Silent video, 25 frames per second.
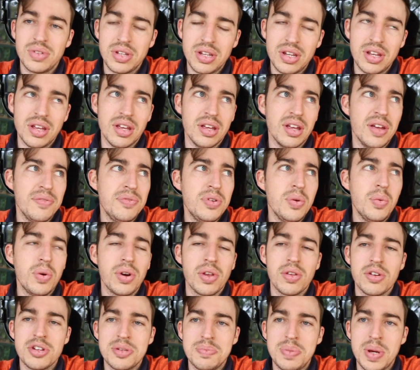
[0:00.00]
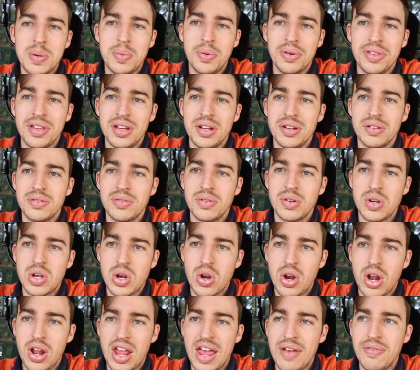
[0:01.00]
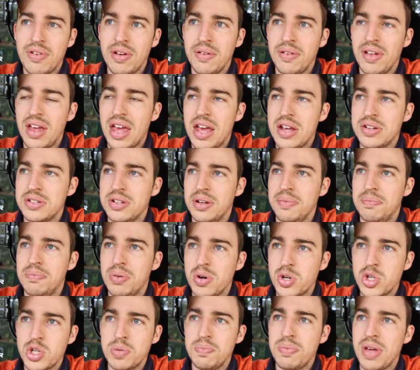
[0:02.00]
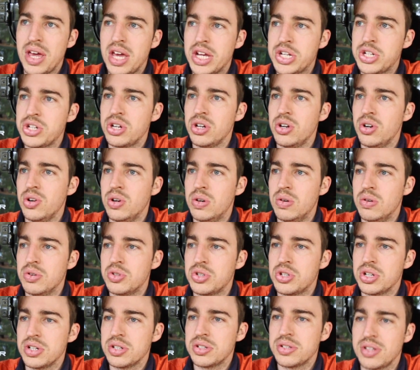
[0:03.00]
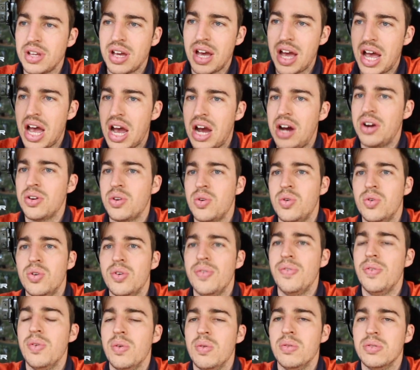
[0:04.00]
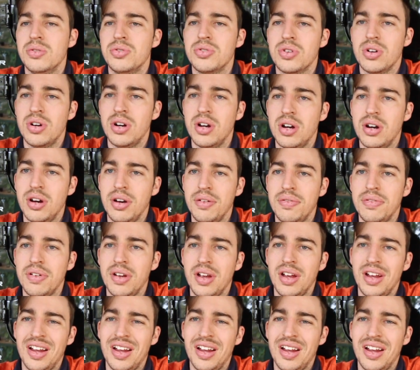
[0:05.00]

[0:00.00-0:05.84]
yeah, if you're one of those people that have it as a bush basher or just a hardcore four-wheel drive.